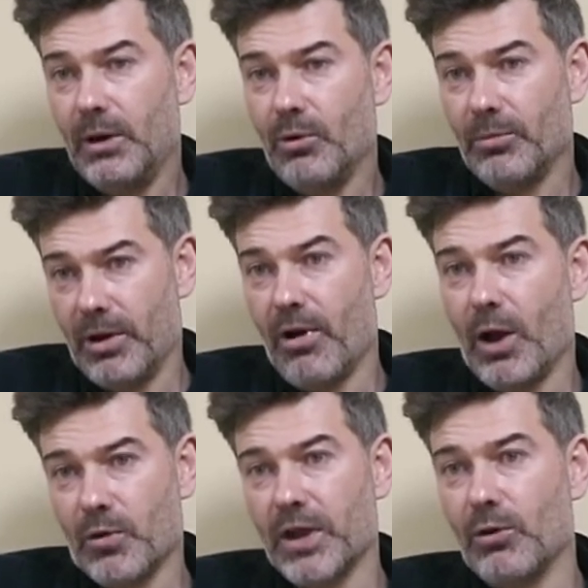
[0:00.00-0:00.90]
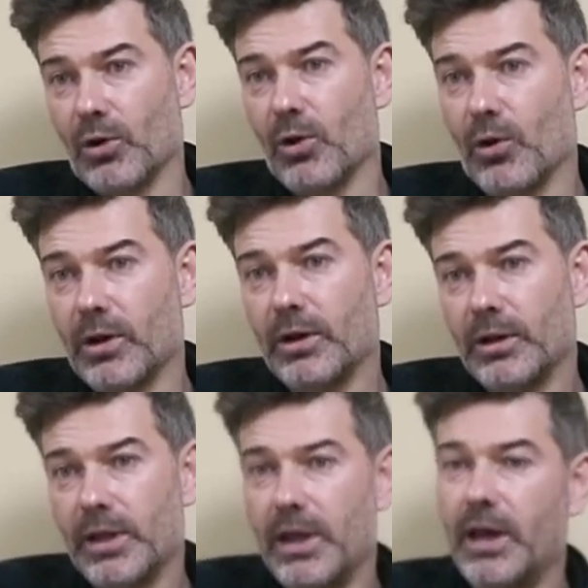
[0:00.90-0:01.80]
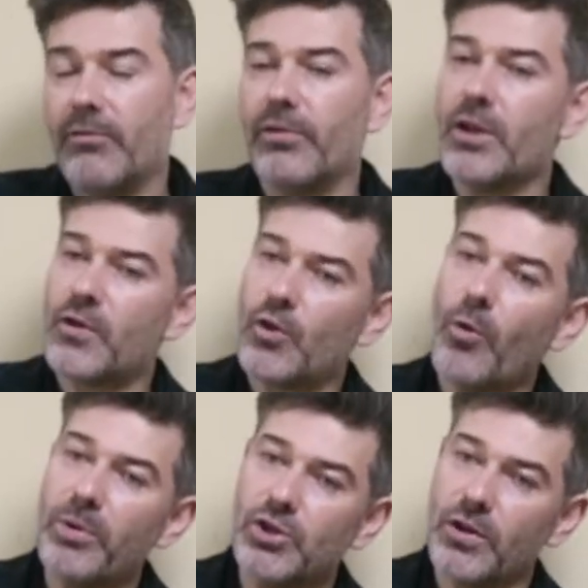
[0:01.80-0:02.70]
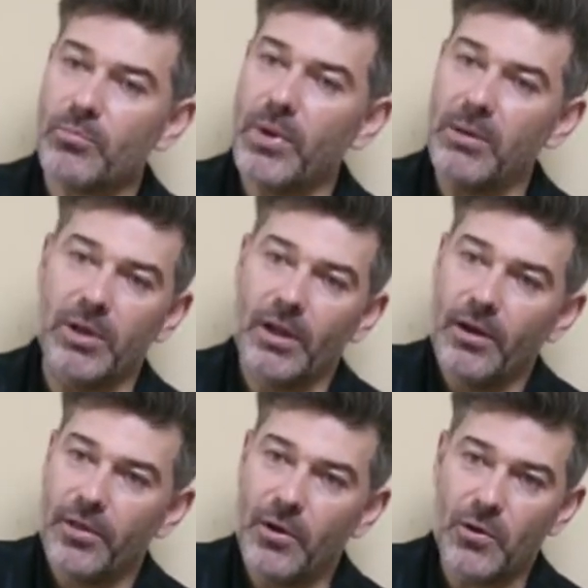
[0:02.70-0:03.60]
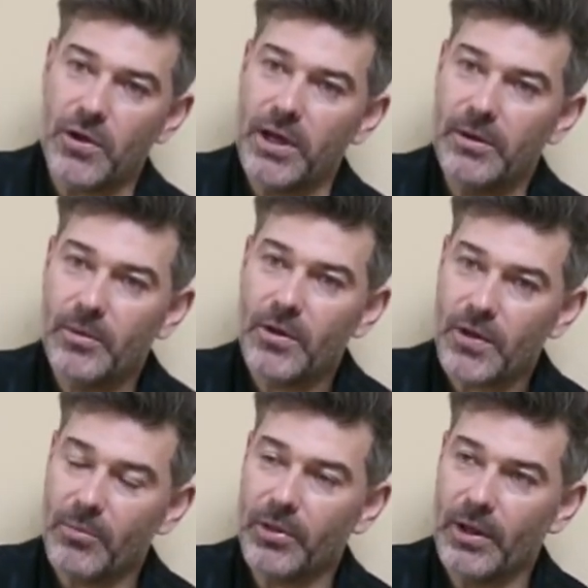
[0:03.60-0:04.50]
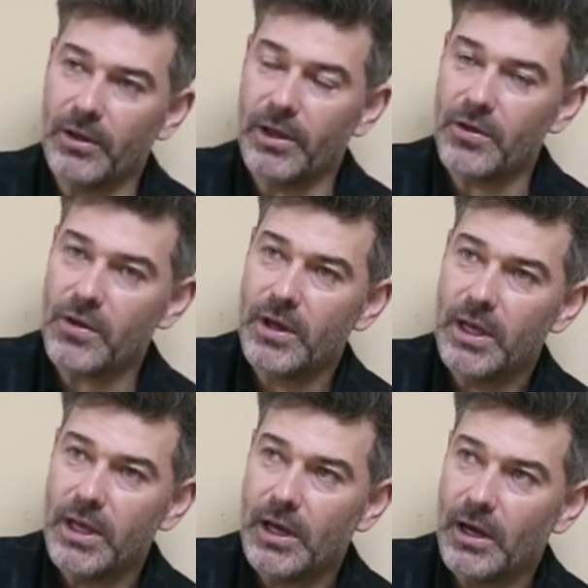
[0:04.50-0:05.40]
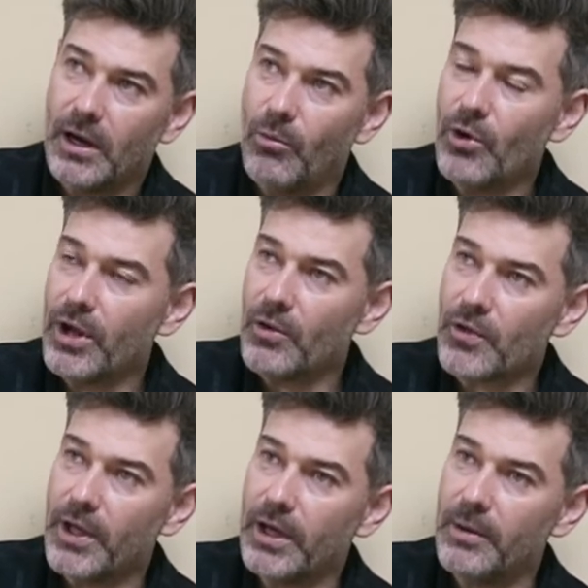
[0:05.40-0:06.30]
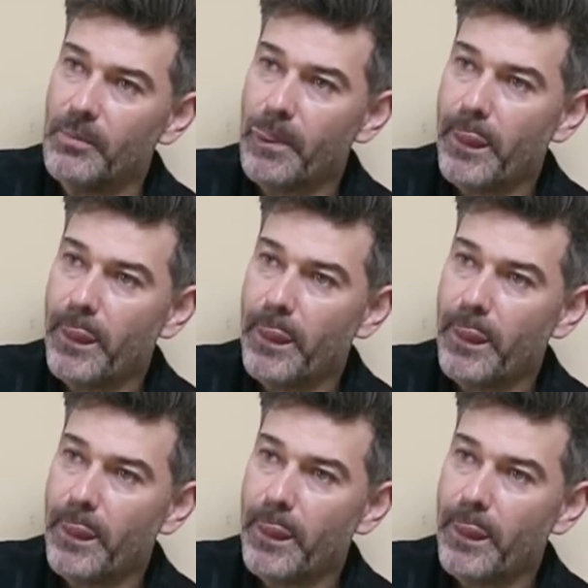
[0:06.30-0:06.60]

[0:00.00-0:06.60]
It will be around 10 o'clock. Yeah, if there's stoppages, maybe 9:30, something like this. What else there?